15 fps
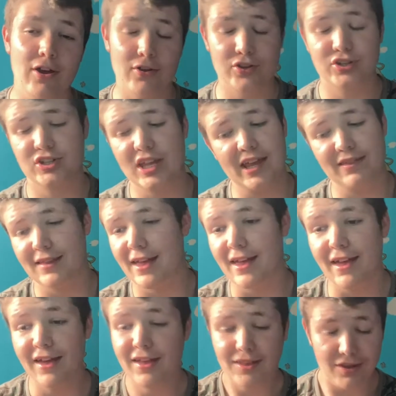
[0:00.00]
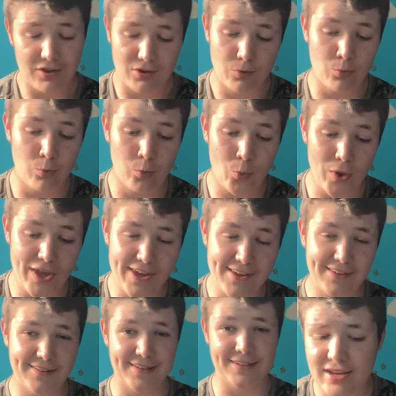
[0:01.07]
I was sitting there
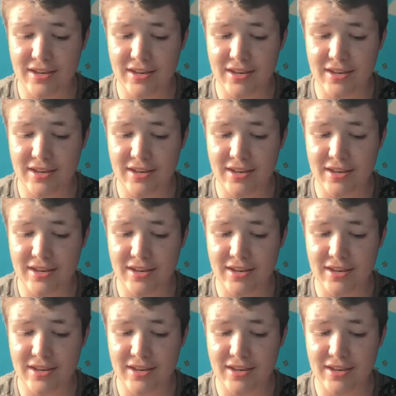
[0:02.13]
wheezing.